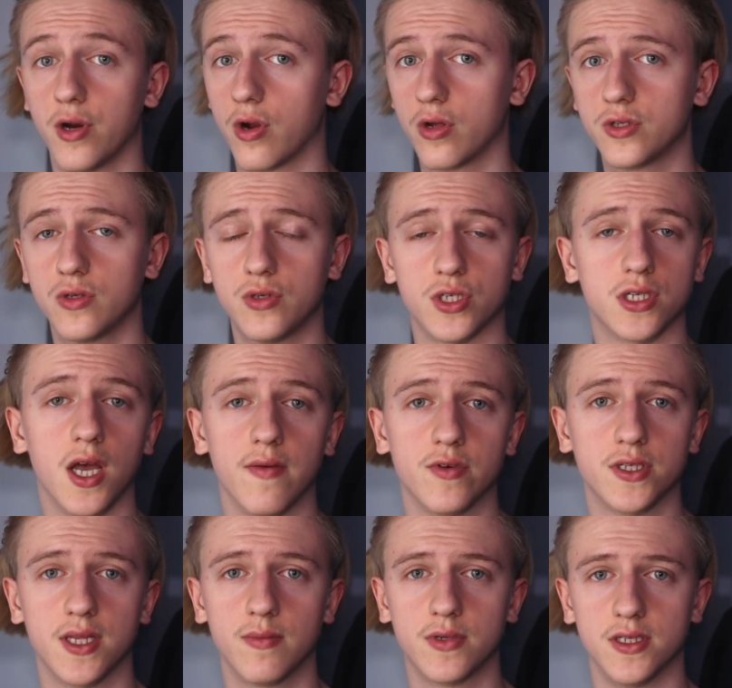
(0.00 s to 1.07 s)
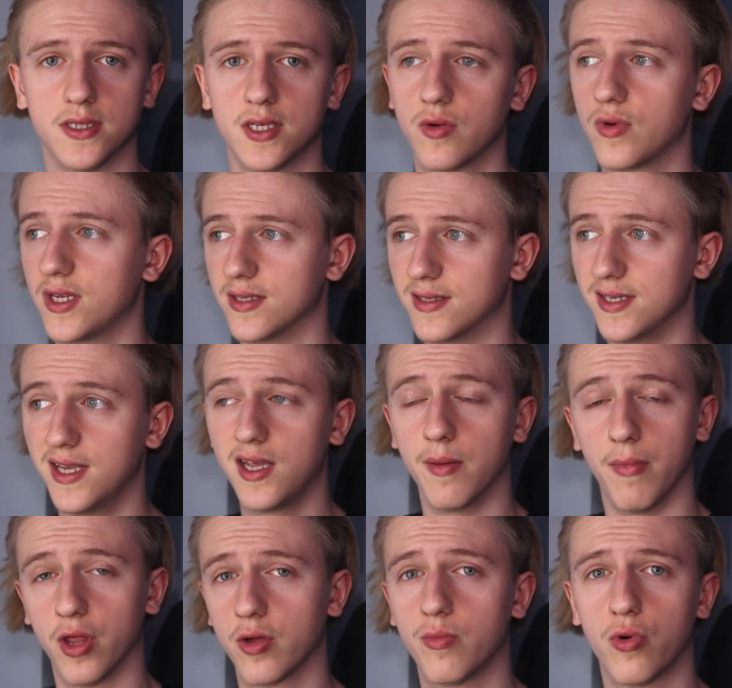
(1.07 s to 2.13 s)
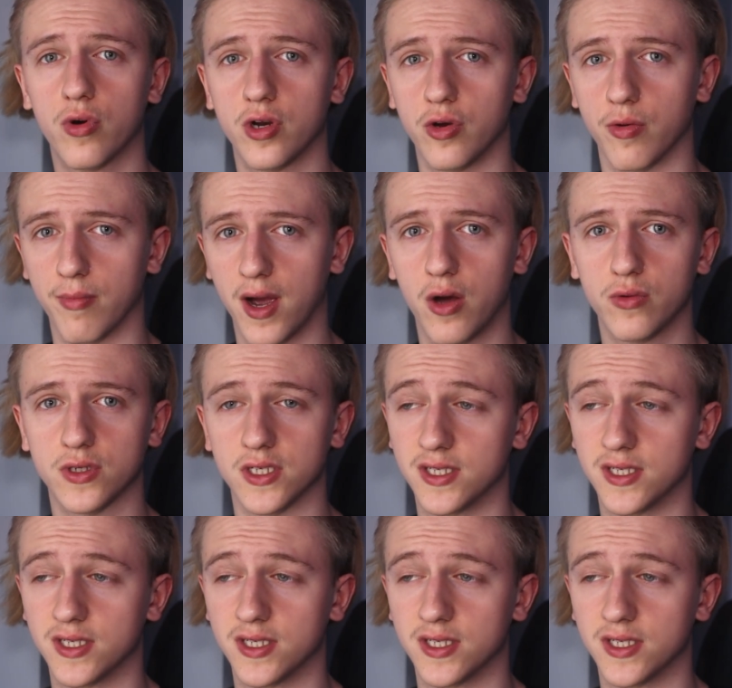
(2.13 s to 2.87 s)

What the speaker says: it also just covers them, considering seeing a motherboard in your mouse,